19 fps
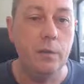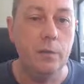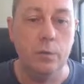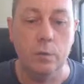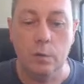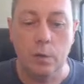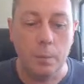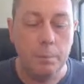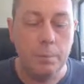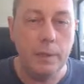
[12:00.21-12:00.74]
So
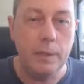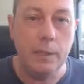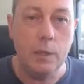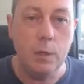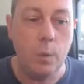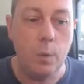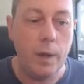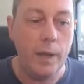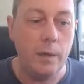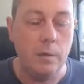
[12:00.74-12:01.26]
completely
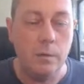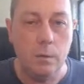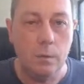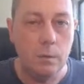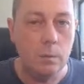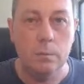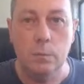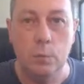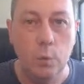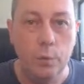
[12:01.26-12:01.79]
quiet,
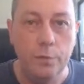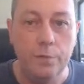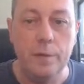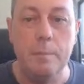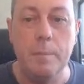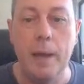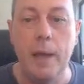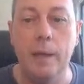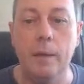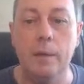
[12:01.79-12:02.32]
no
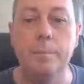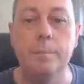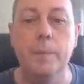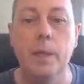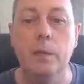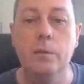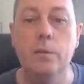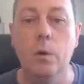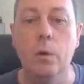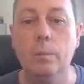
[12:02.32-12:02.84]
feedback
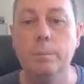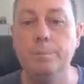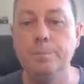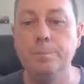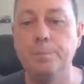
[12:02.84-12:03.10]
at all.